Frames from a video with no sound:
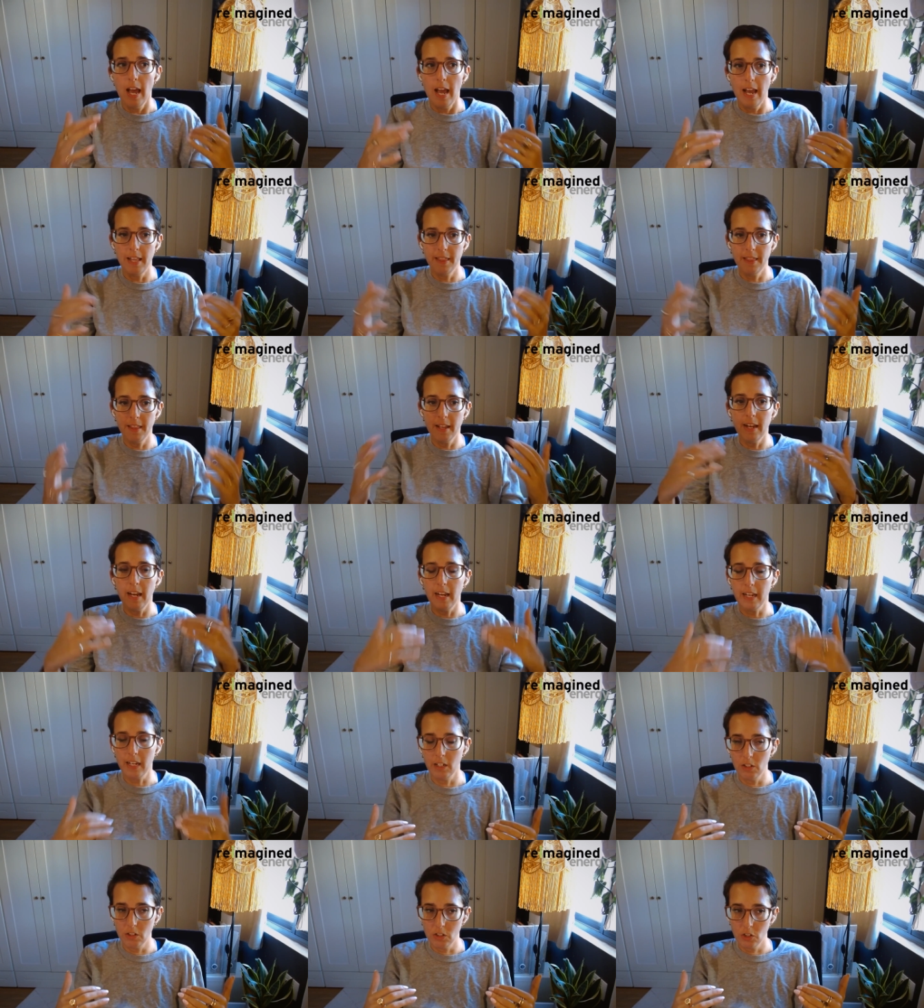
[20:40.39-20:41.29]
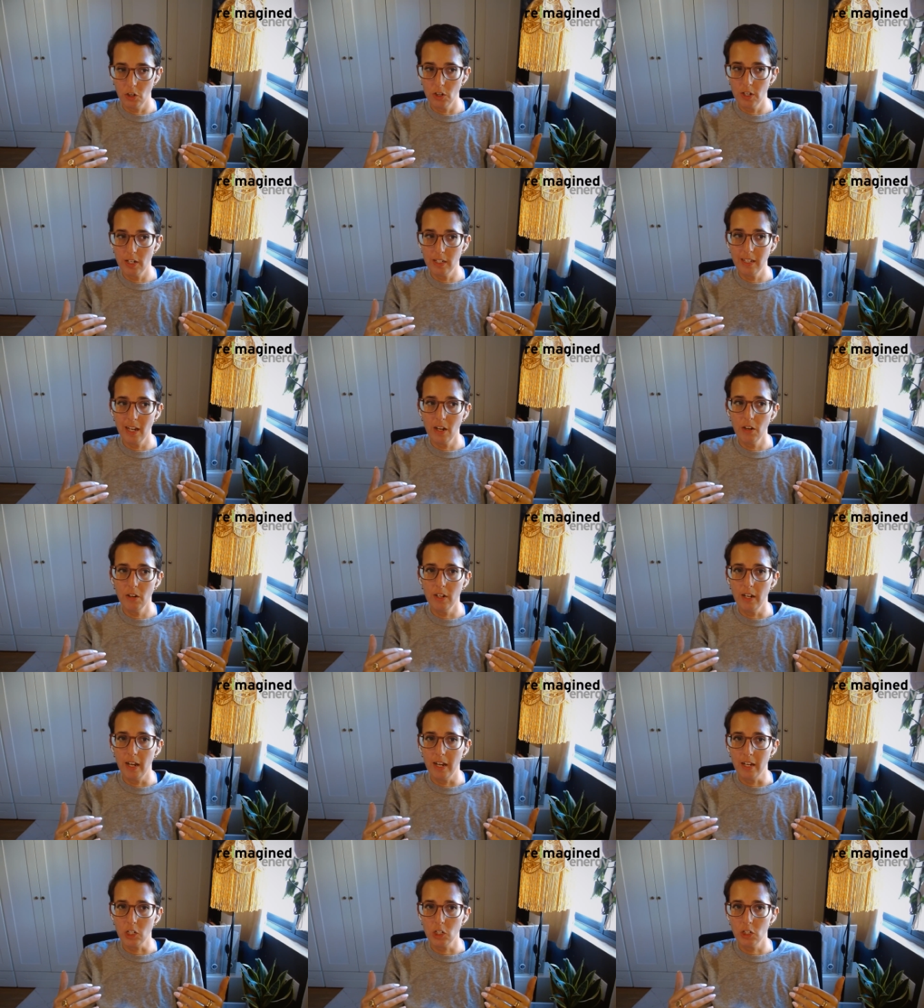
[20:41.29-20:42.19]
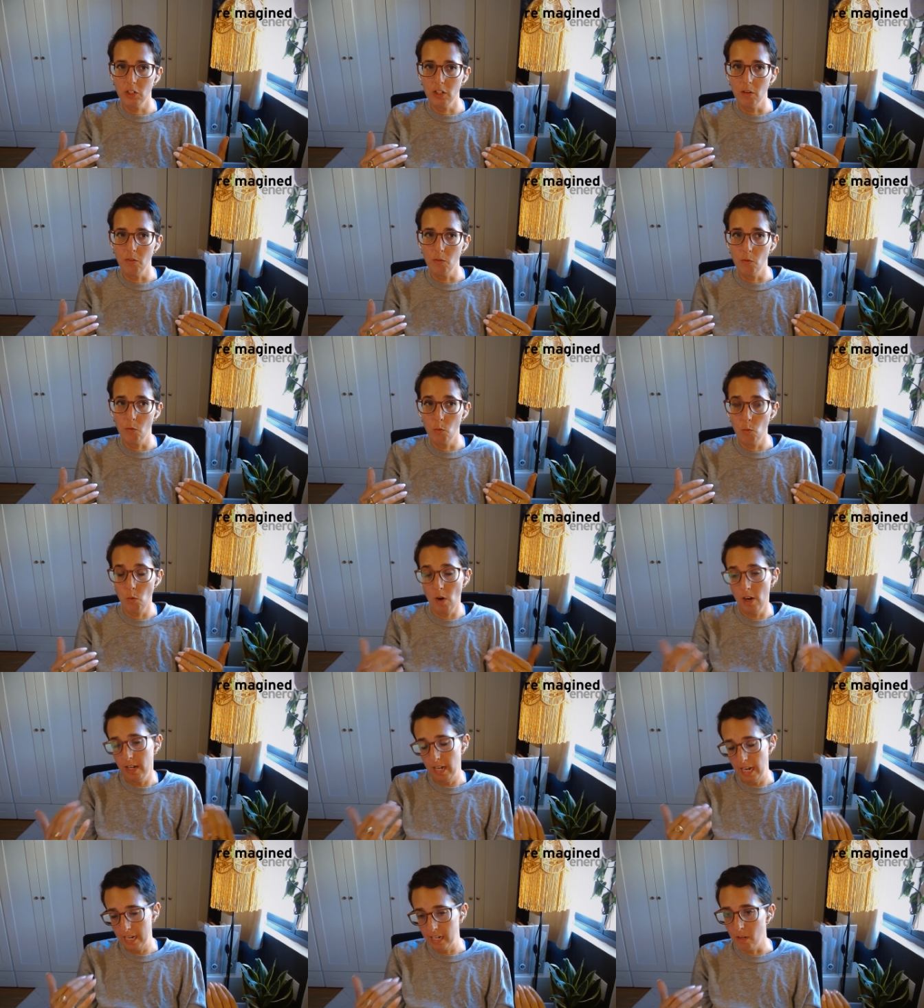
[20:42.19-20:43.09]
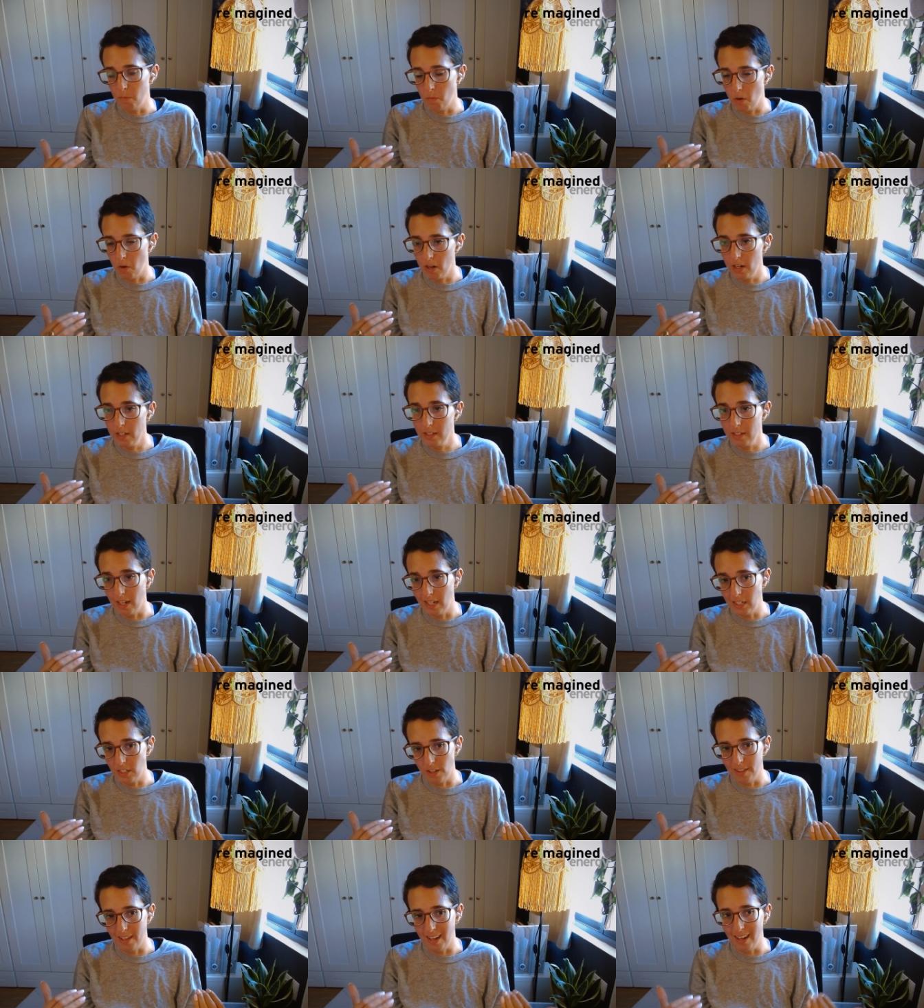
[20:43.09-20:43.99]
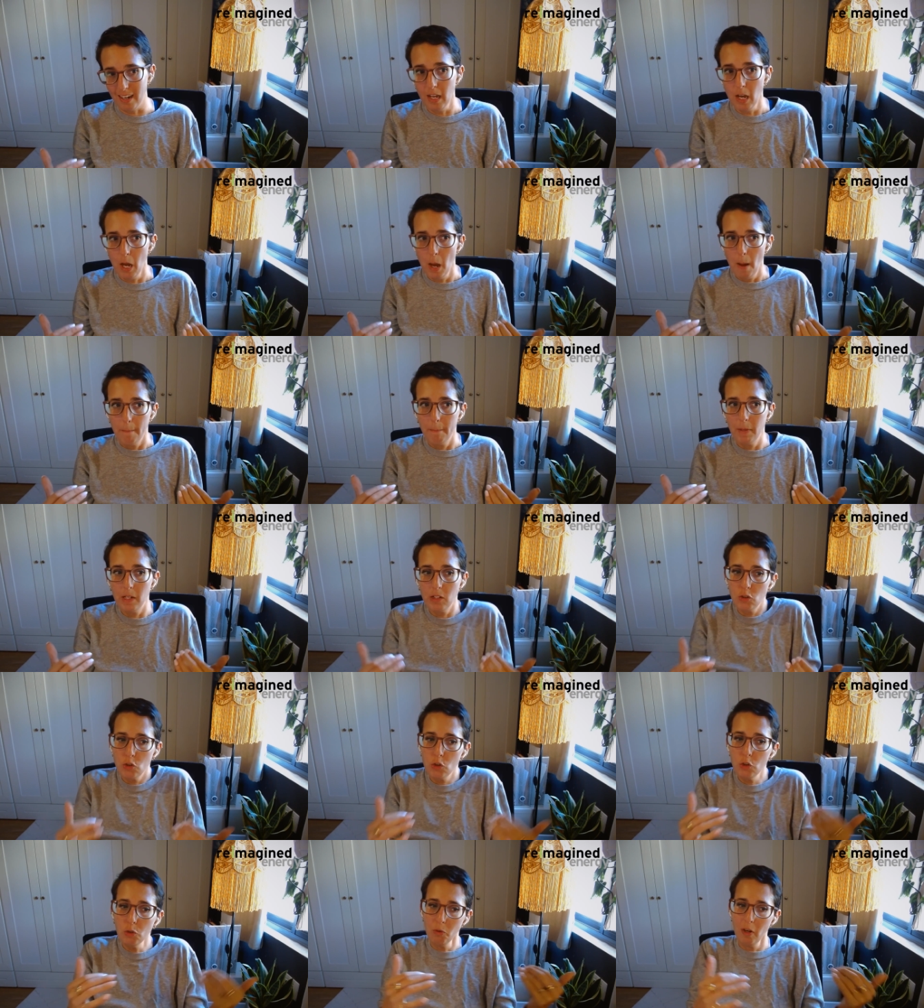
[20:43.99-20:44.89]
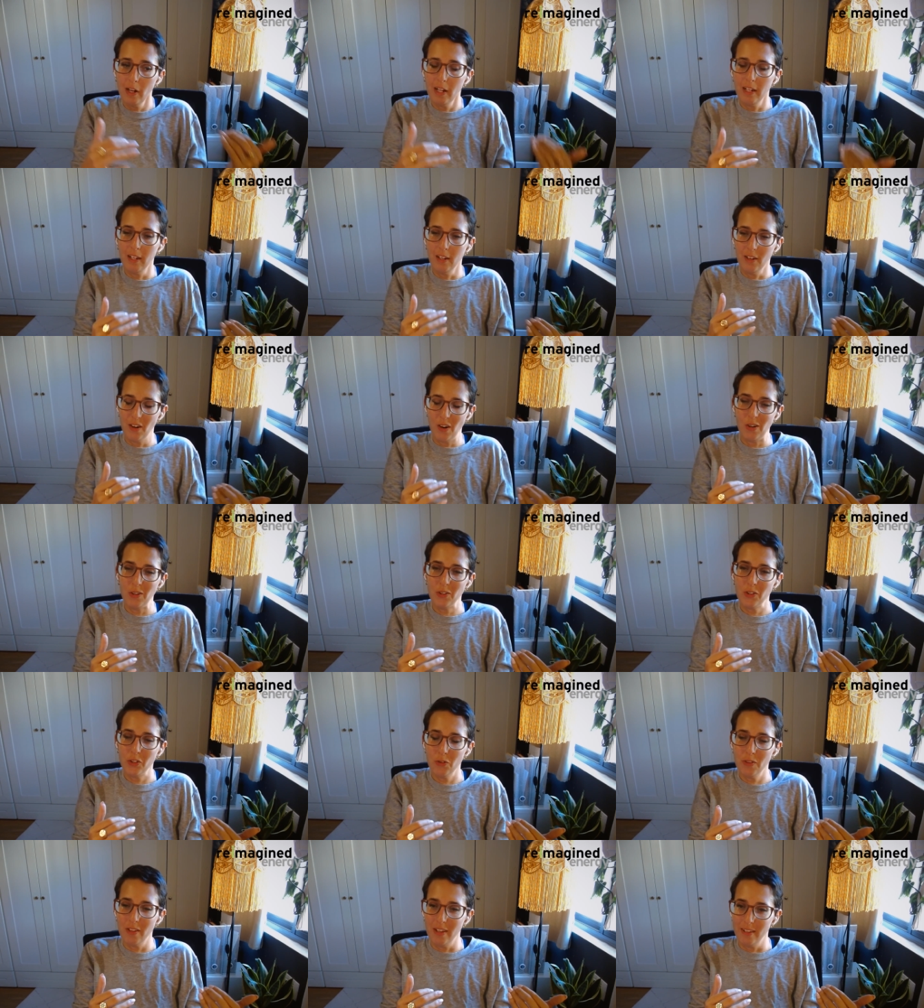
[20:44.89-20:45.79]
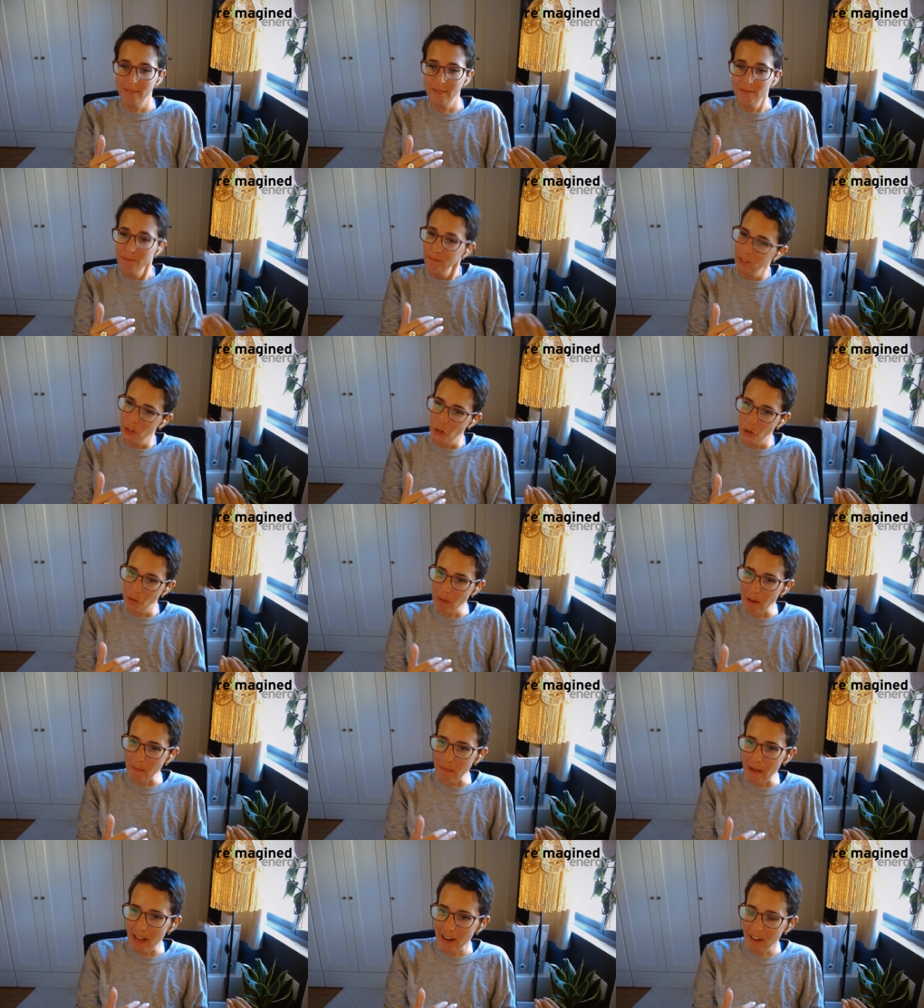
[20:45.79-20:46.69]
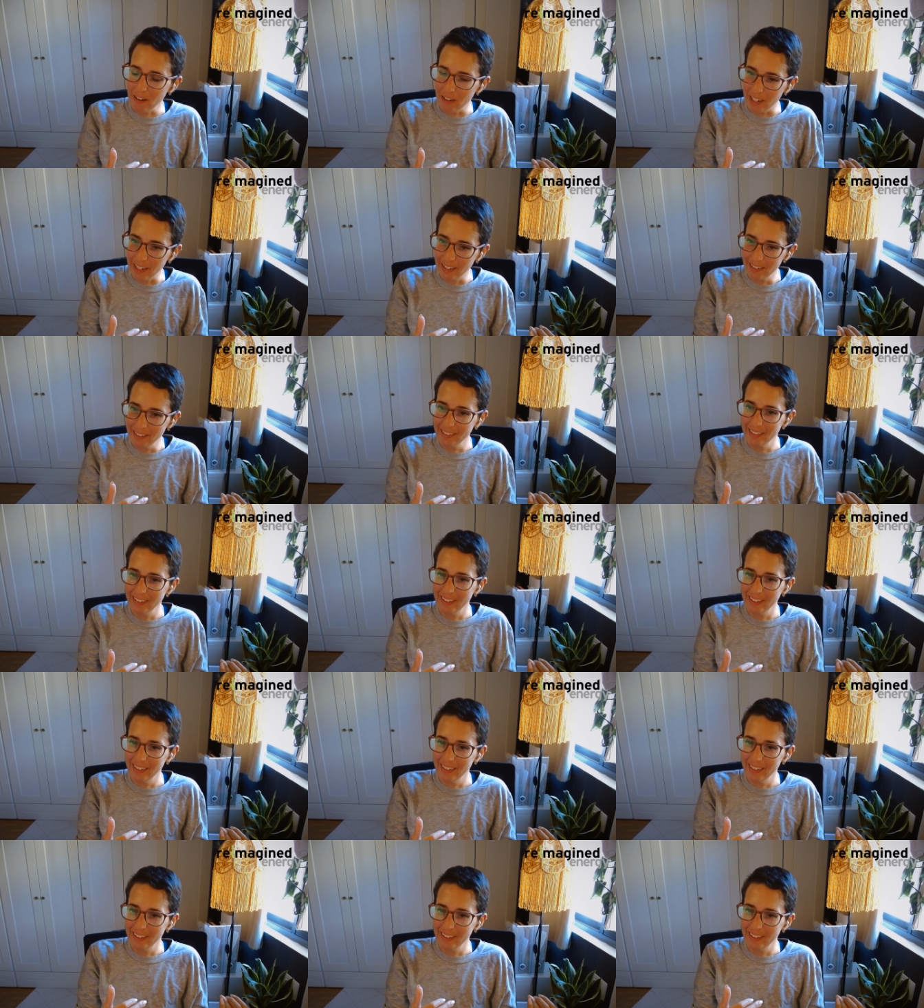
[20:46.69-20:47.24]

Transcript: And then I can turn it down and actually, one, I can monetize on that. But two, I can also then load my battery